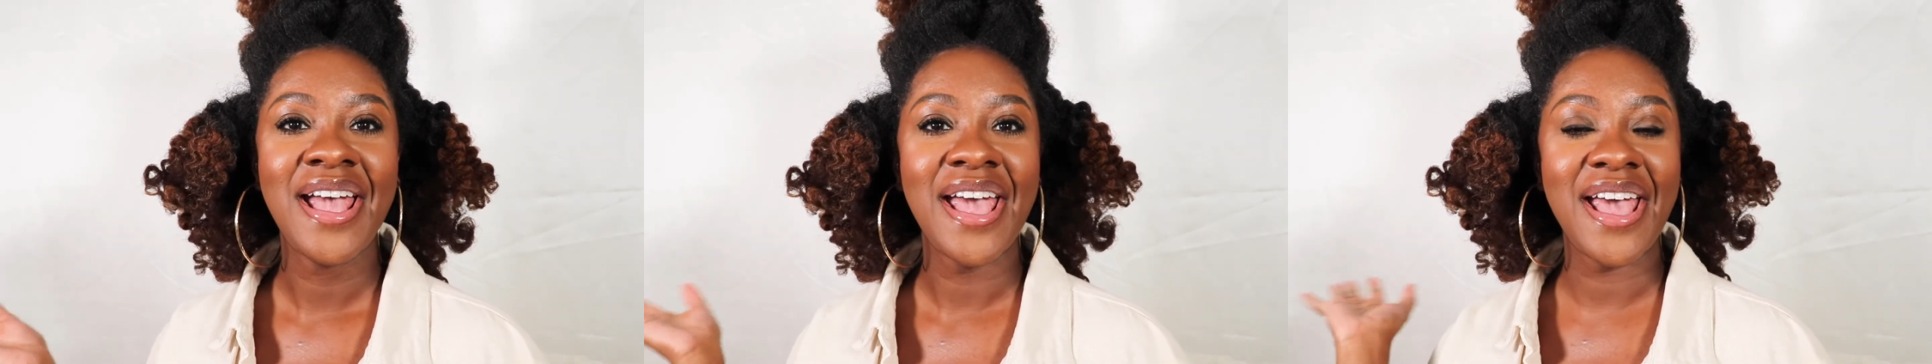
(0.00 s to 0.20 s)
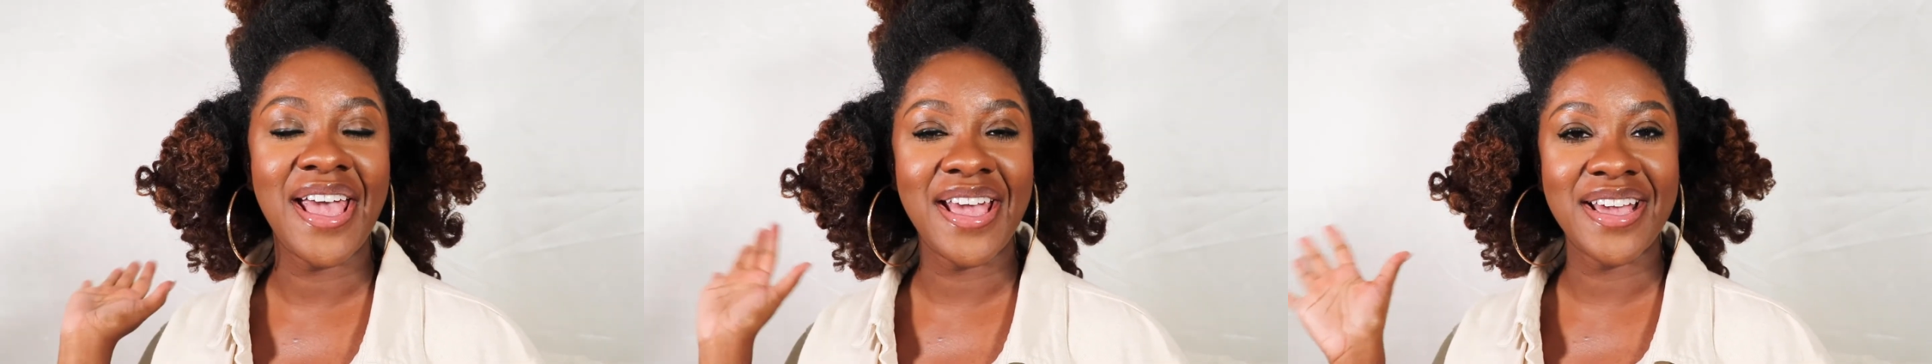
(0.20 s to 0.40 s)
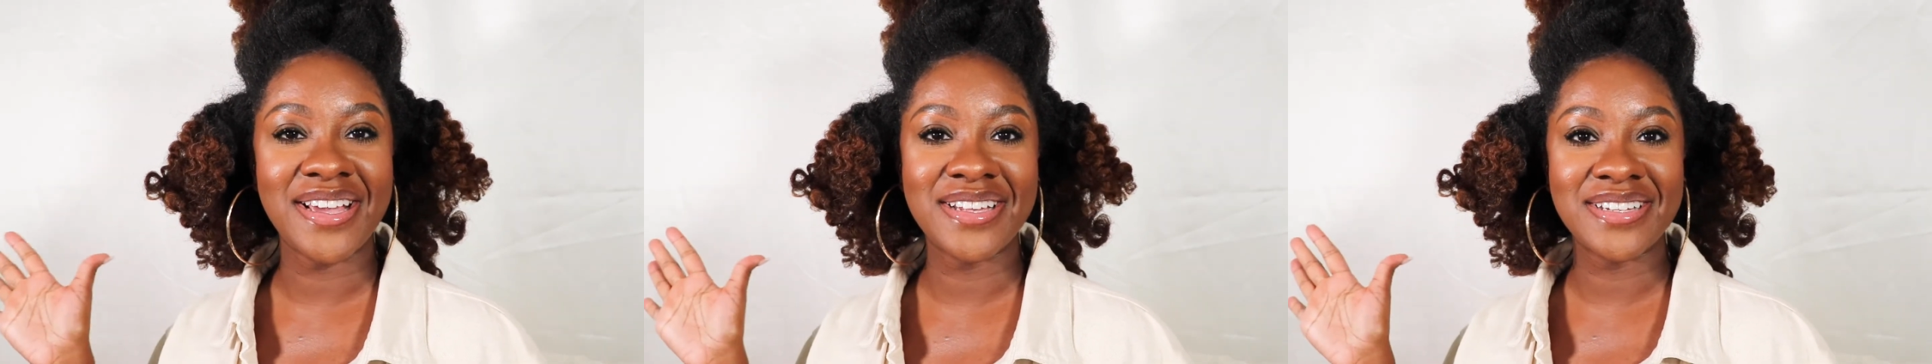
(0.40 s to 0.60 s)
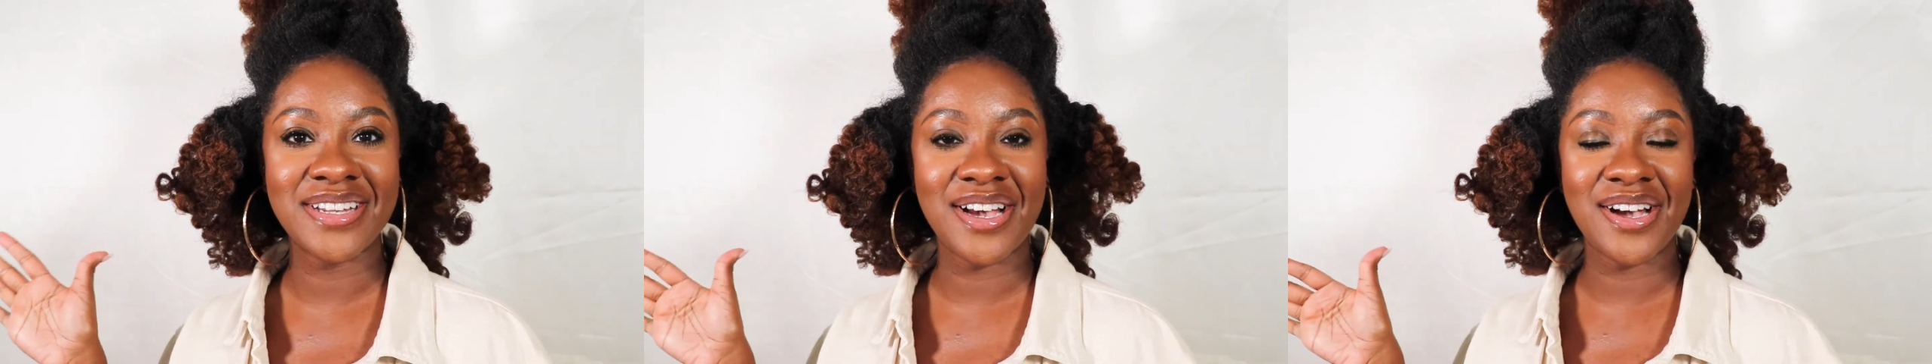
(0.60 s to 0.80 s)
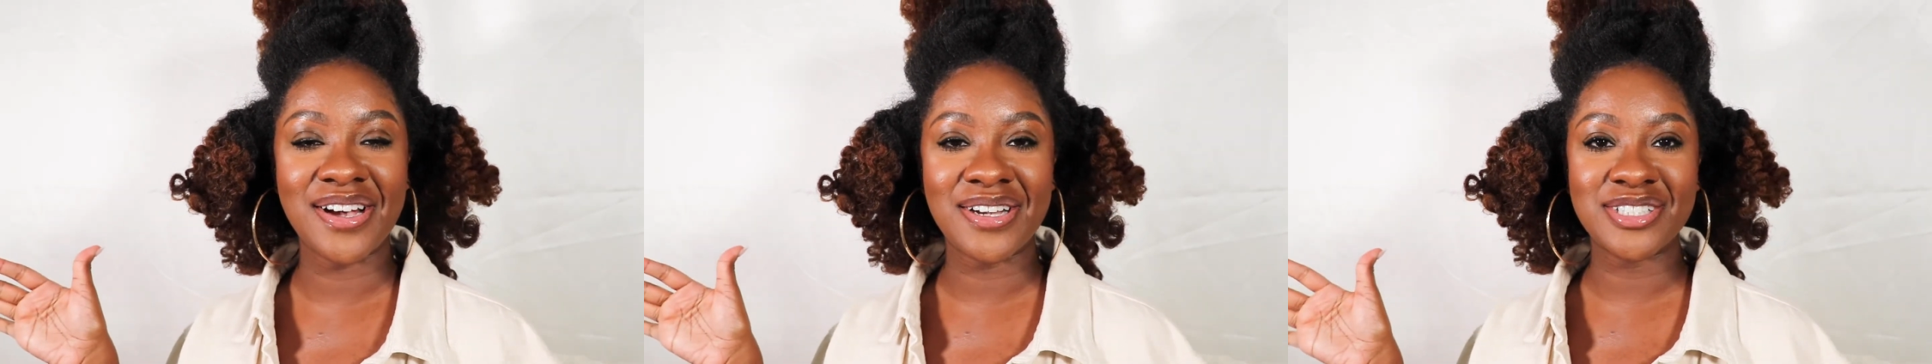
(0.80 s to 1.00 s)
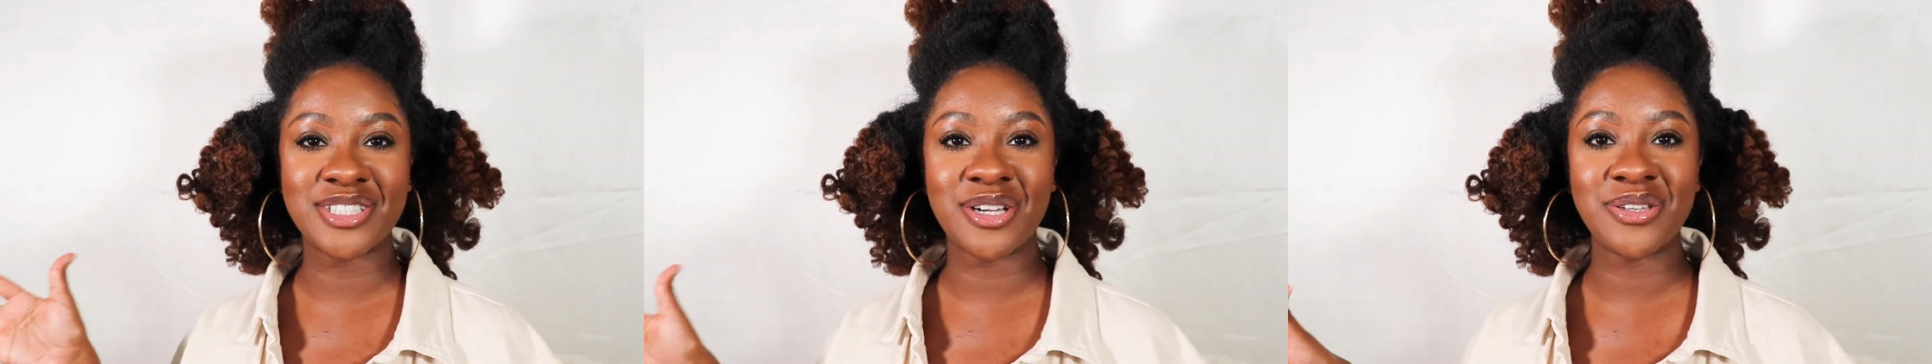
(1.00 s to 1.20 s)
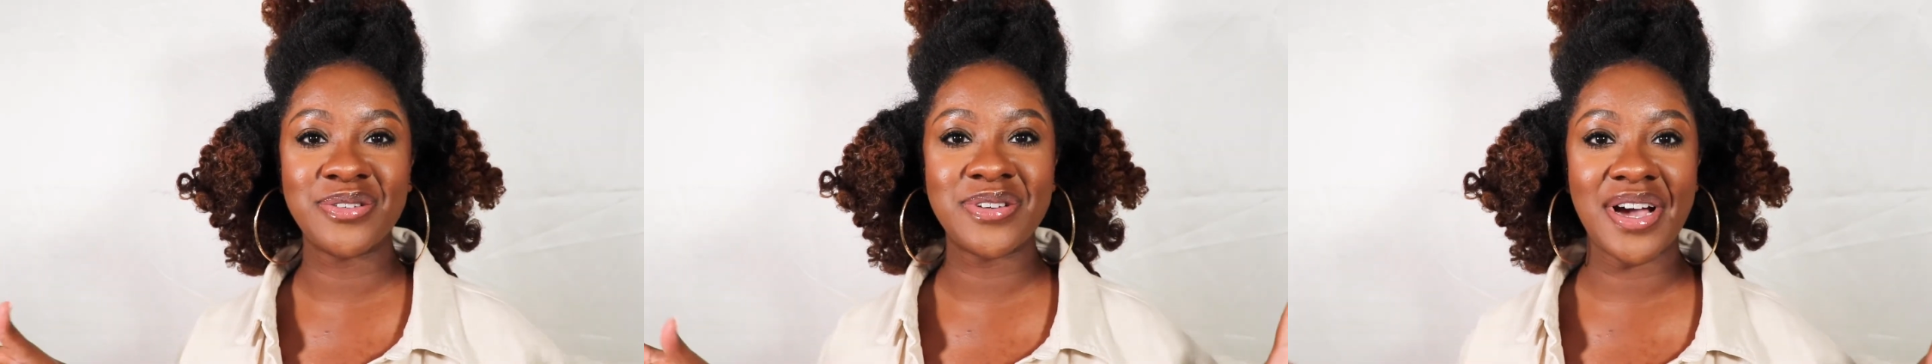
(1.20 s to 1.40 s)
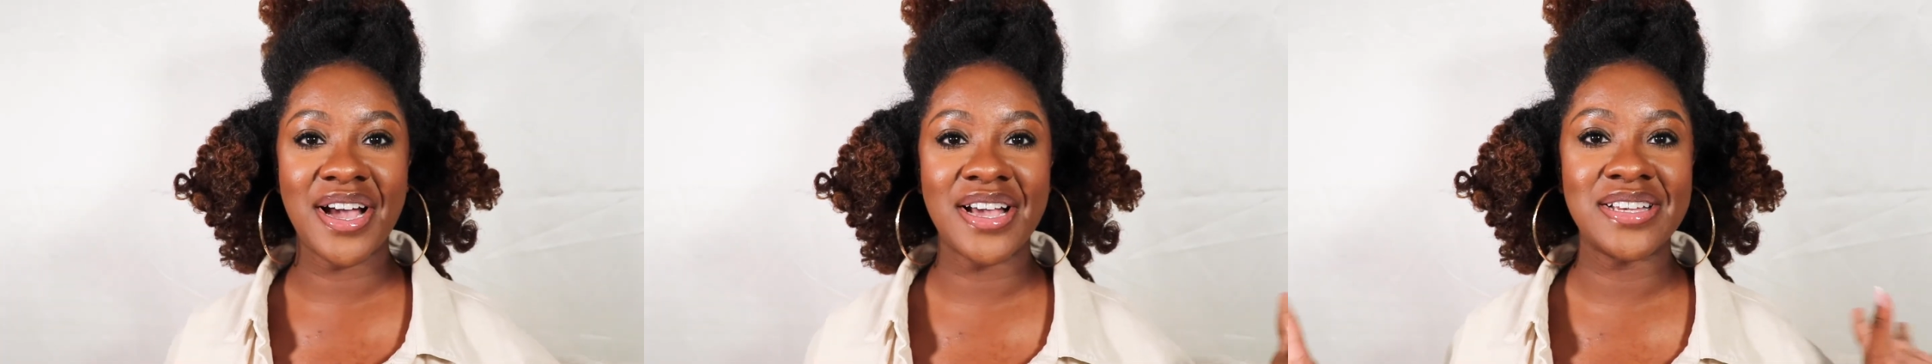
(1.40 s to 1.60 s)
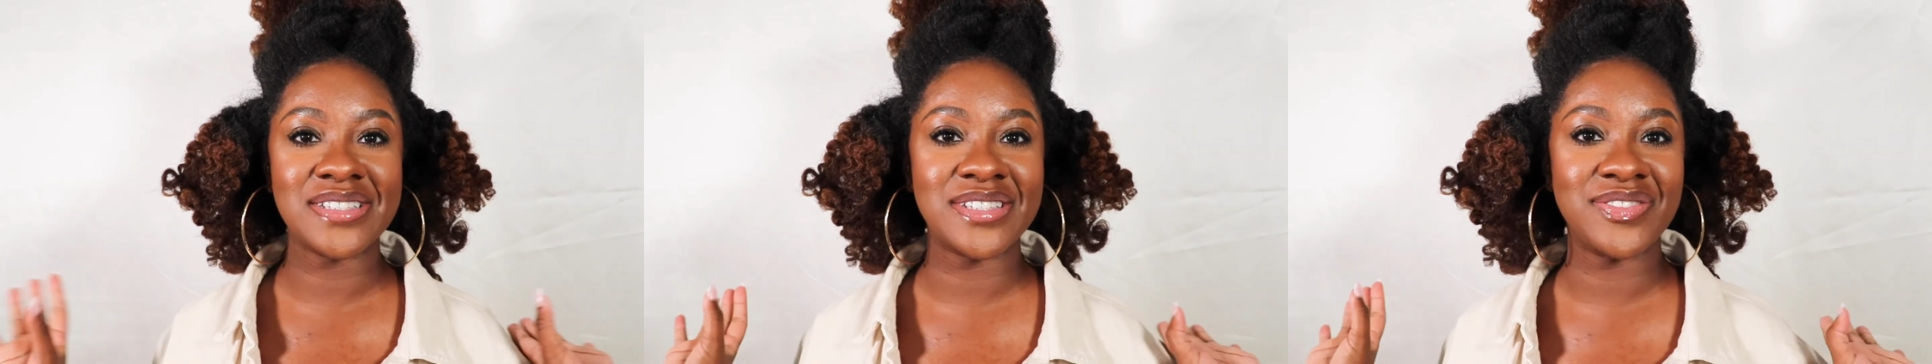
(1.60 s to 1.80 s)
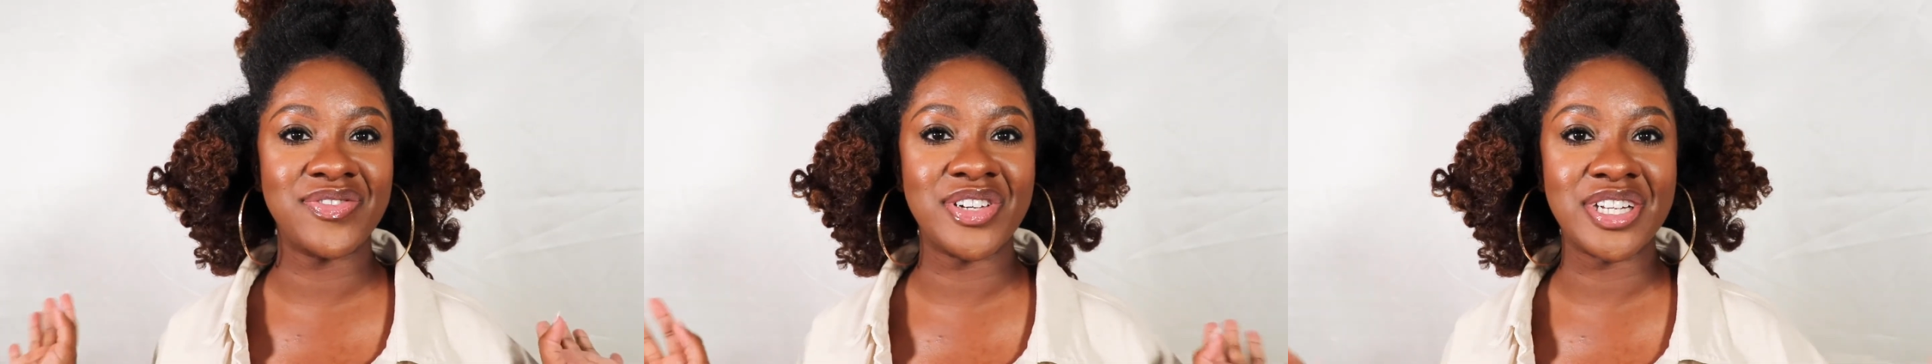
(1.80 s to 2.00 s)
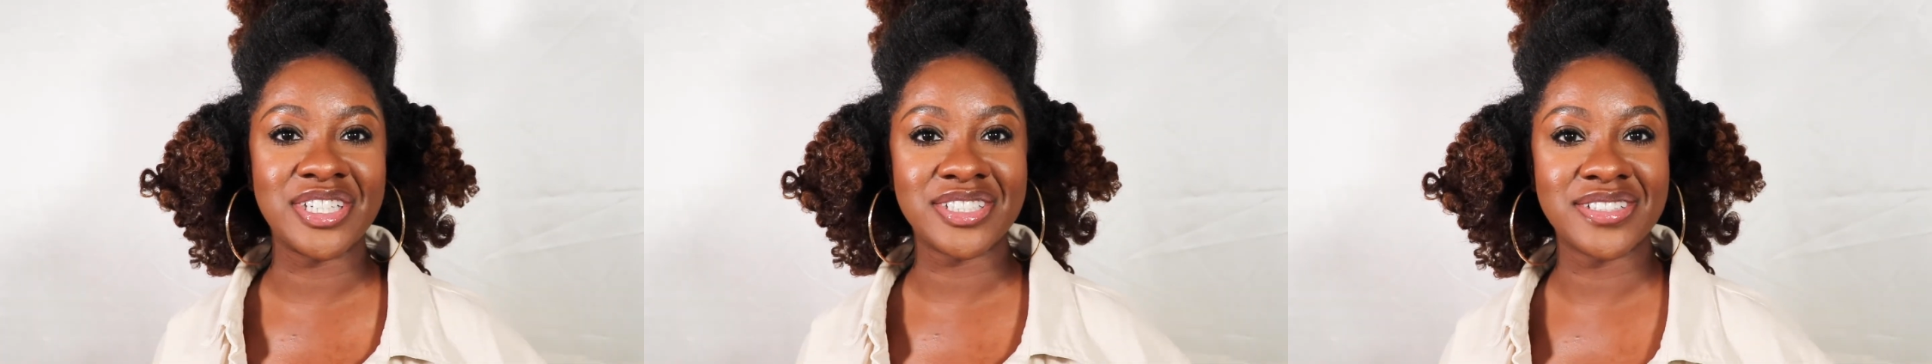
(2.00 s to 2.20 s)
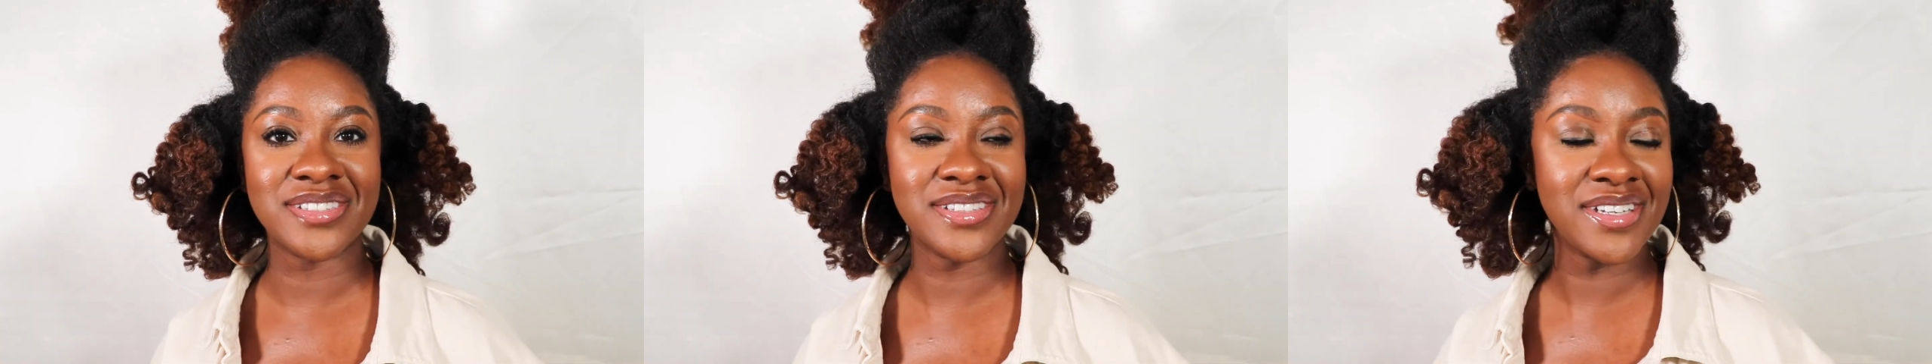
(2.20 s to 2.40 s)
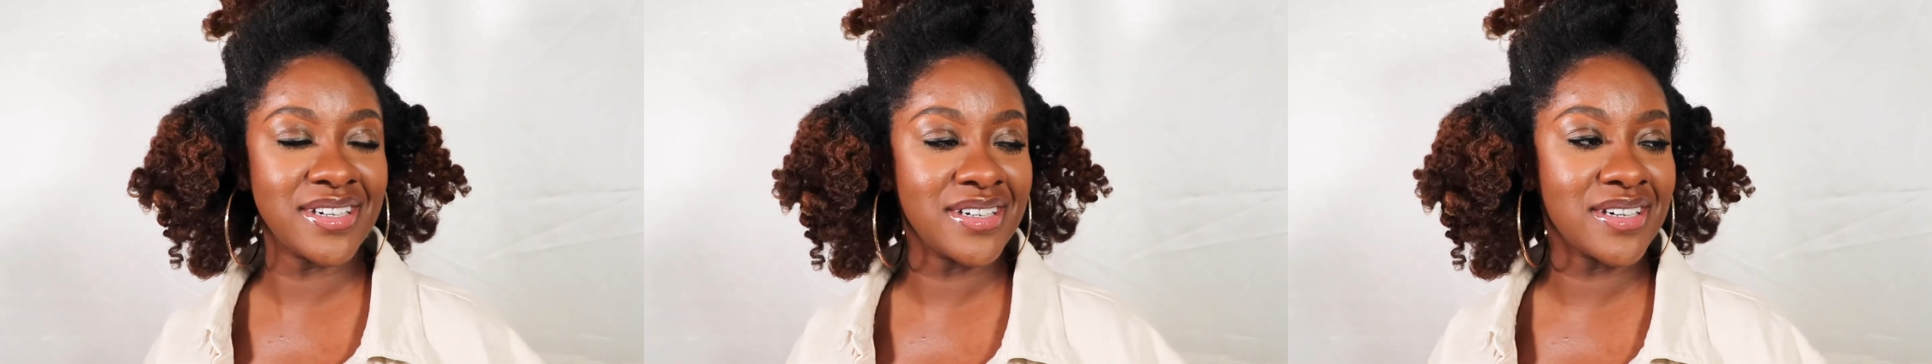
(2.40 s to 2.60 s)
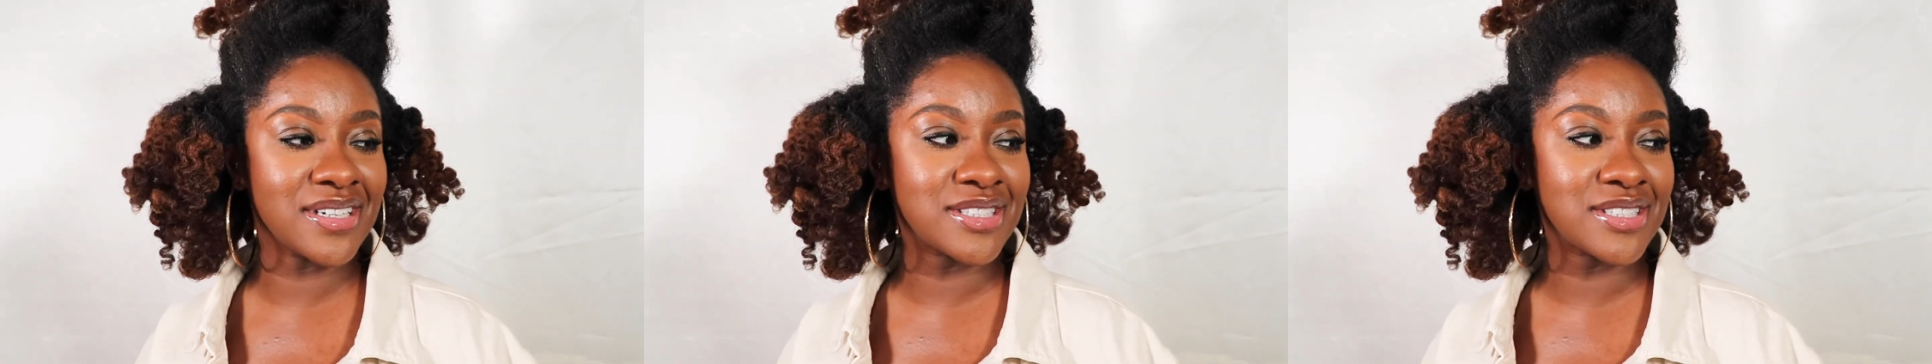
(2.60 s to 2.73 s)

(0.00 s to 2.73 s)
and show you guys the finished look.